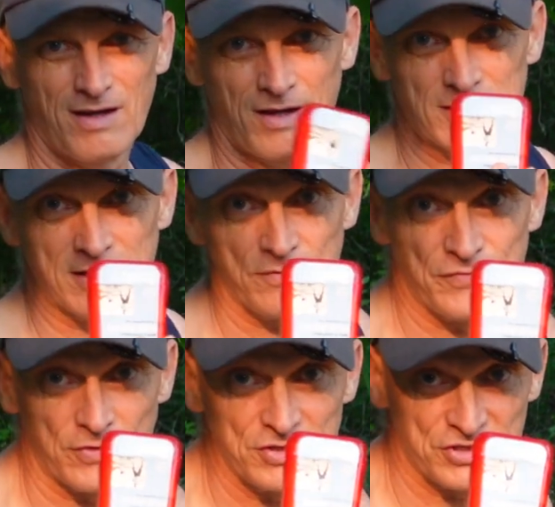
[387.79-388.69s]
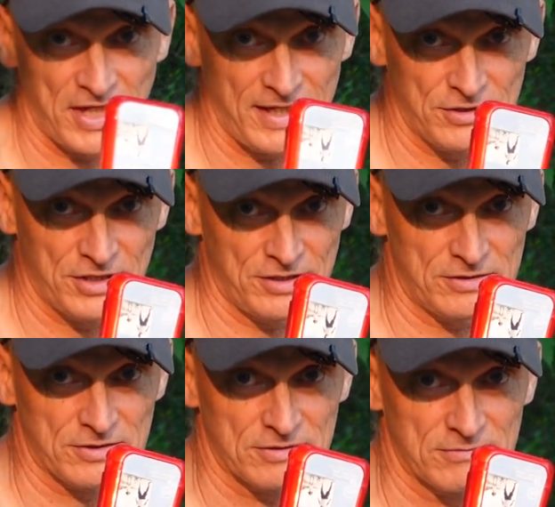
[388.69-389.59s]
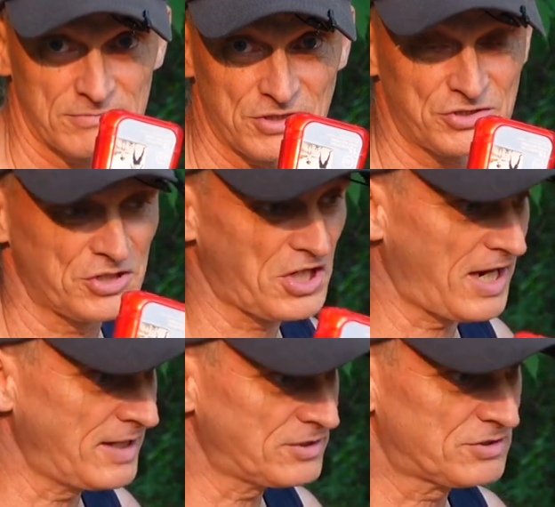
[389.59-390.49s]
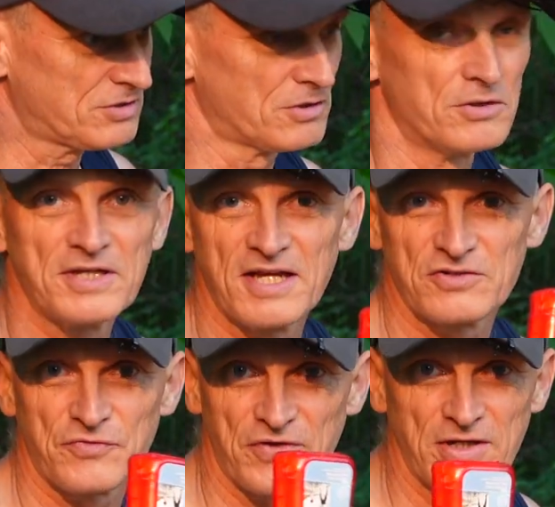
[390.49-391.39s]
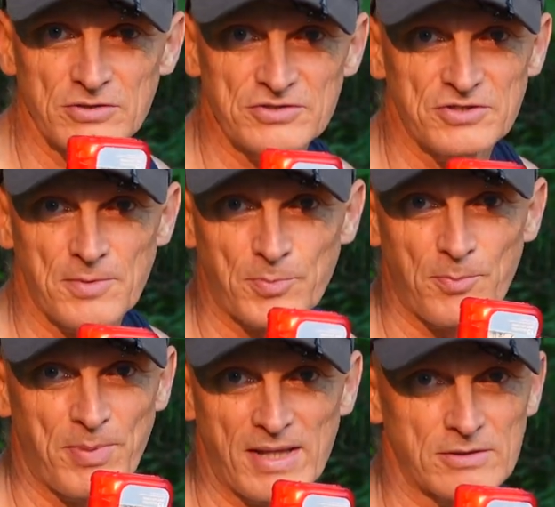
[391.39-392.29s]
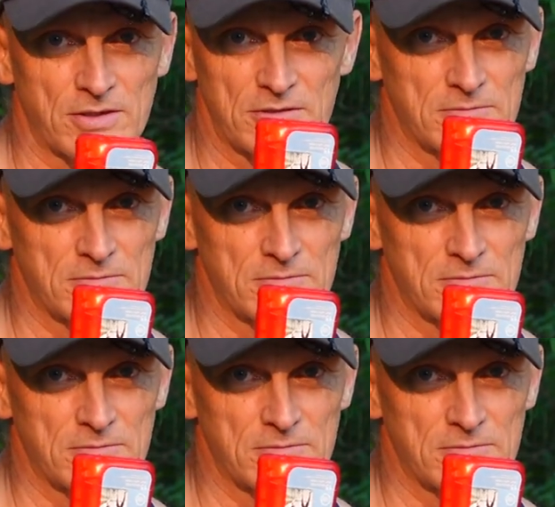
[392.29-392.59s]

a little first aid kit, just in case, you know, you get your fingers in the propeller,